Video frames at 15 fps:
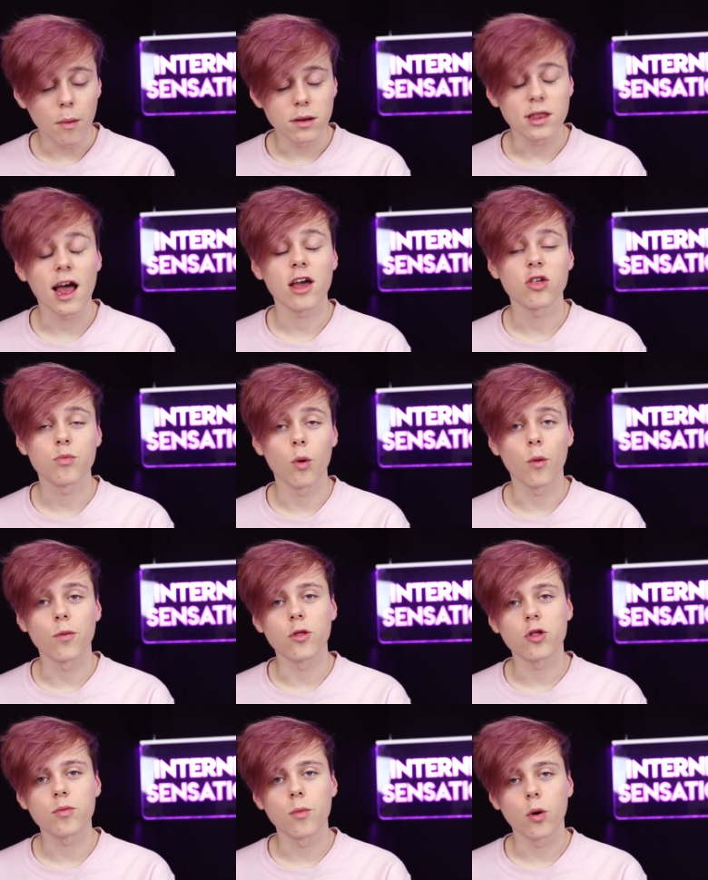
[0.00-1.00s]
on my
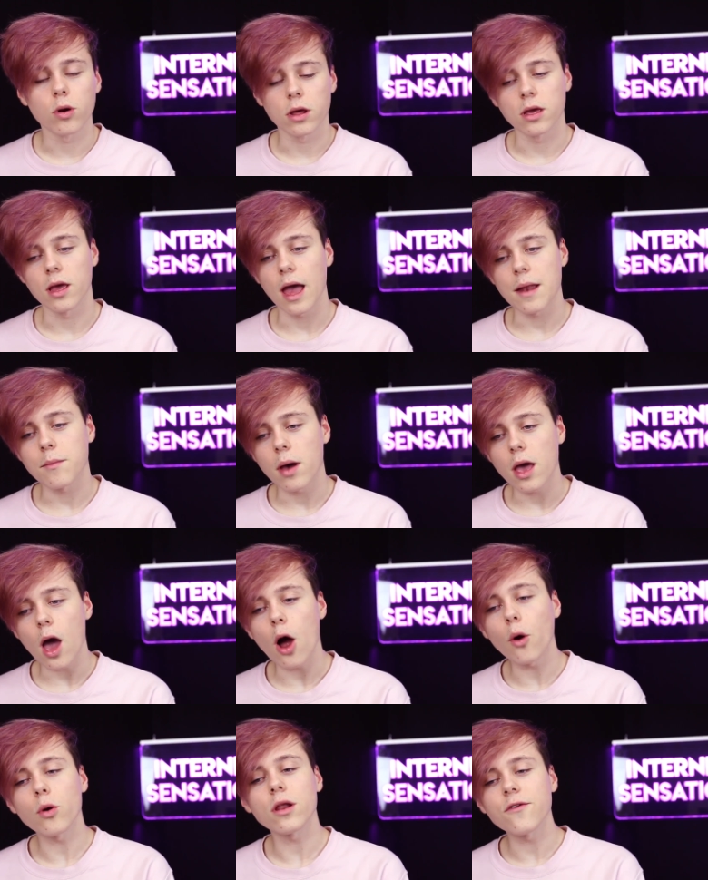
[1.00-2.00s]
dashboard this morning, and my
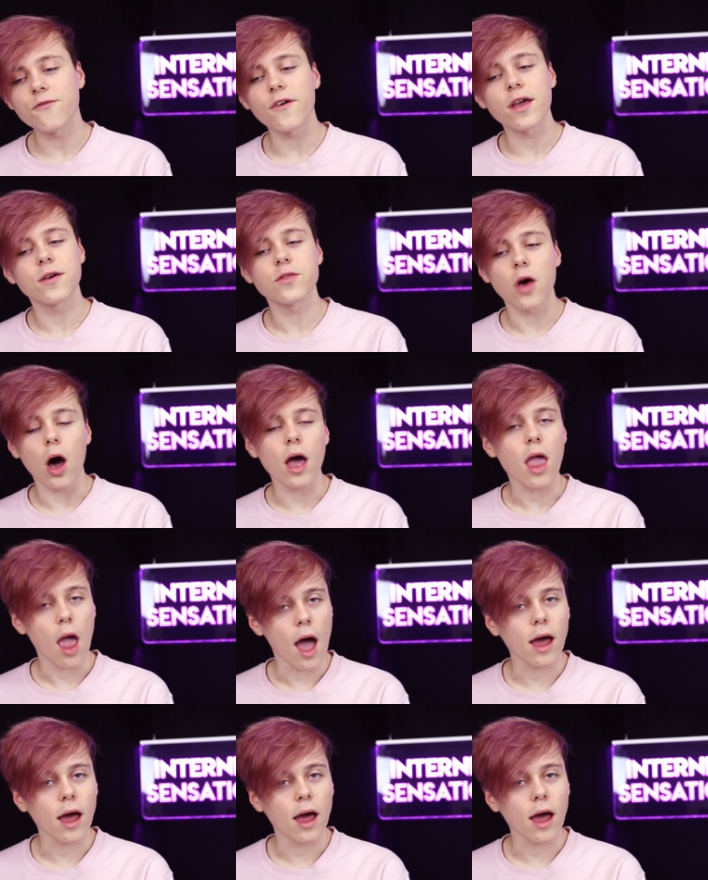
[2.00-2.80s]
only thing that I